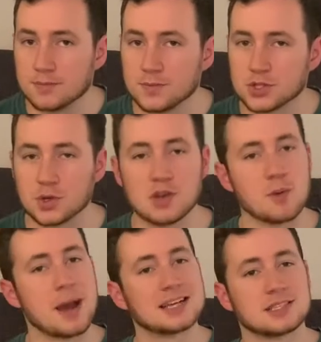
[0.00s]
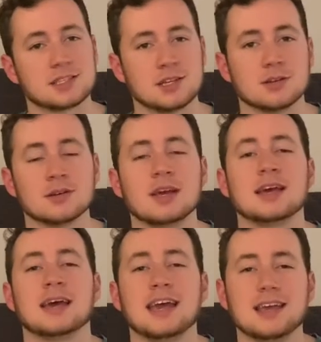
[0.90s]
So he reminds us here,
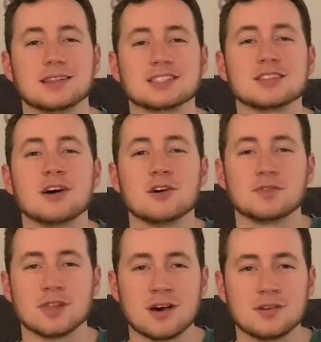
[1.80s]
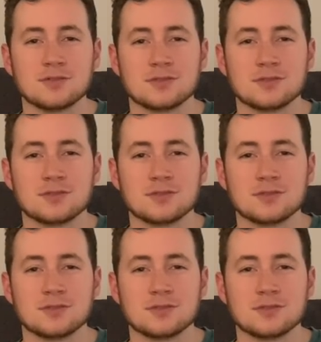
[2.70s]
hey, this law of love,